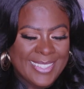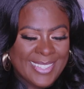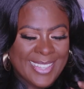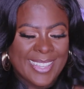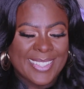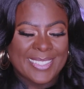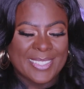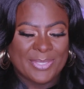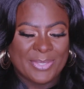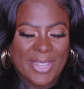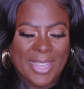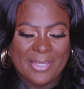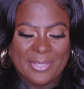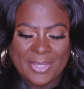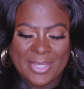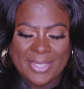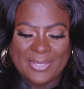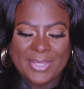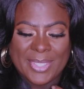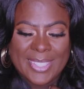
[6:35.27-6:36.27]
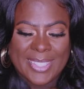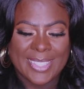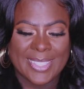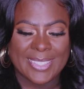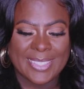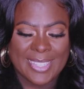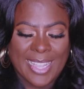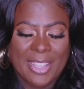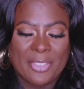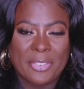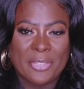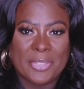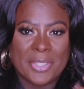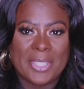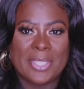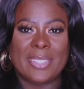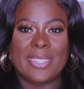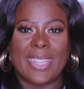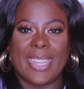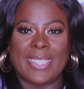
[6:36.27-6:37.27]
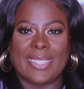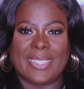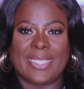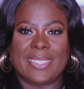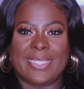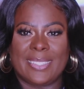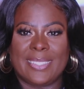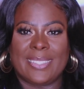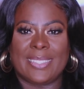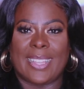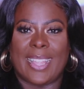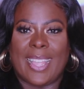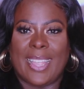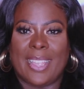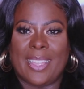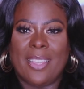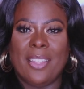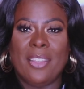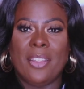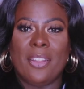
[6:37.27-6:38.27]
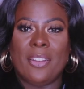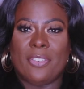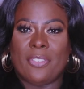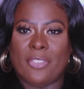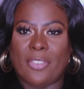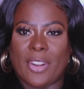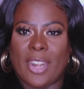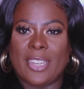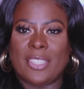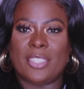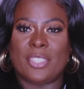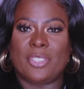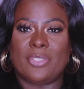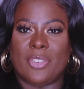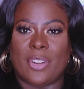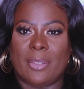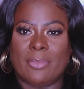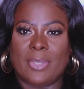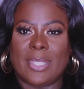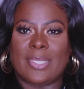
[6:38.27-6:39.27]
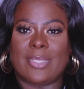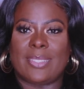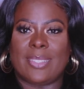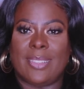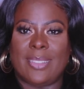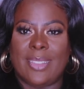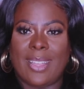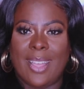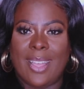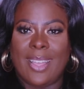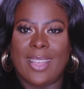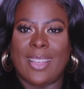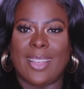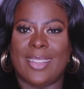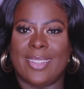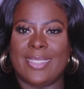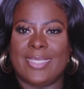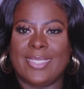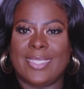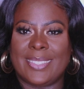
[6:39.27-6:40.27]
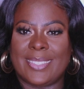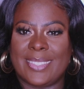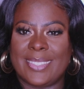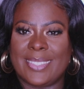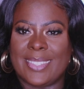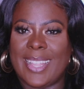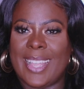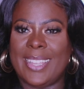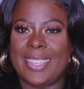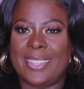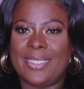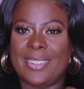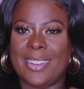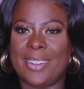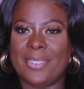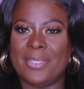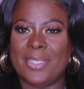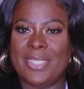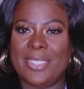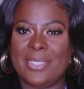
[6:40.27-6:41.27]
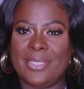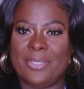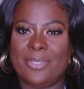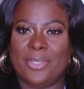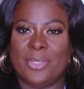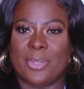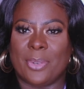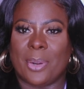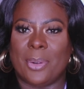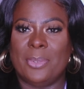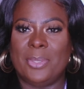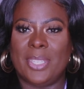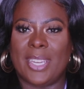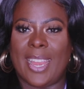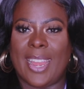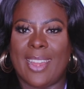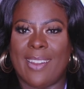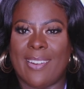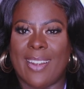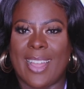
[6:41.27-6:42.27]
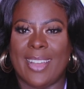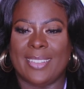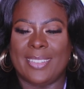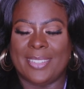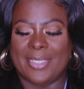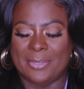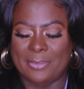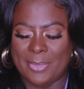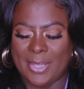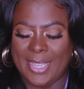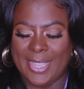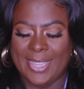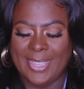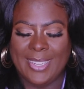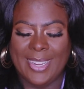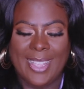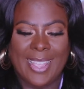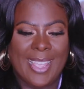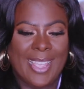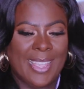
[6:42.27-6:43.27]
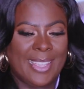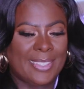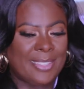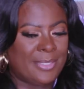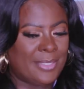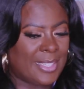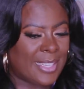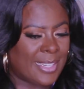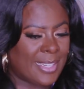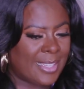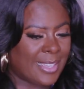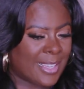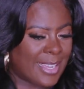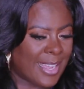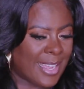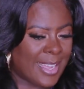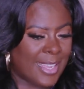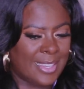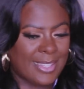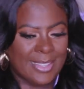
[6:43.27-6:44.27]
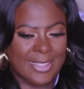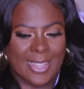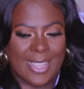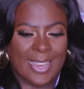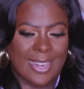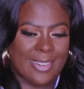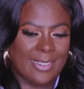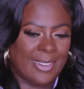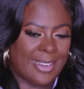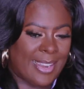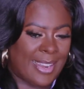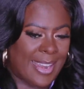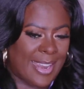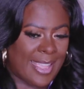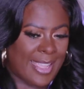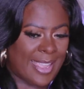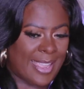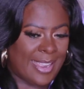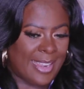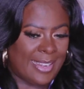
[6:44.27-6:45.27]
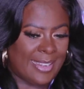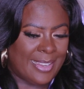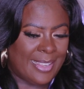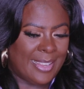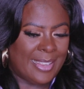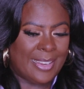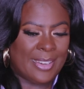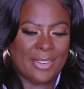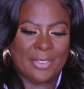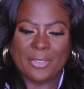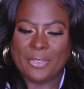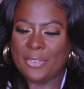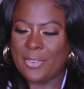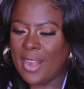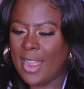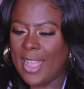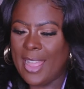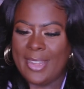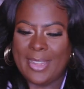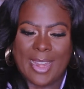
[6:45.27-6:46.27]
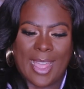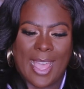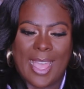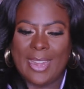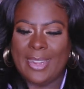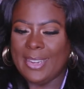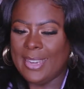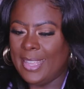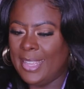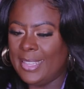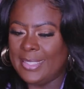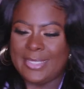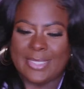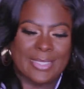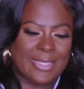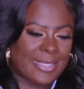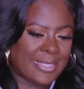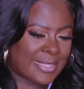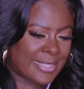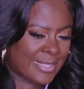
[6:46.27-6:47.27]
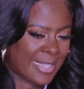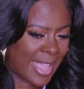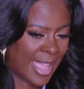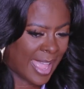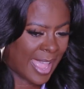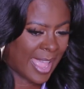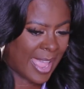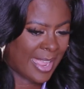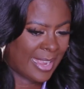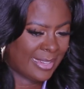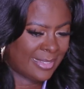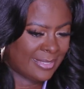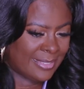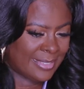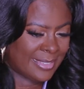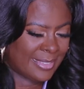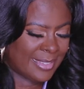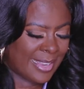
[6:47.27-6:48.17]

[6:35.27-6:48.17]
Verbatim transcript: Yes, baby, because I feel like this is like fresh from the salon. This is like, you know, when you've grown your hair out a little bit, you get it cut, layered, laid, fried, dyed, laid to the side,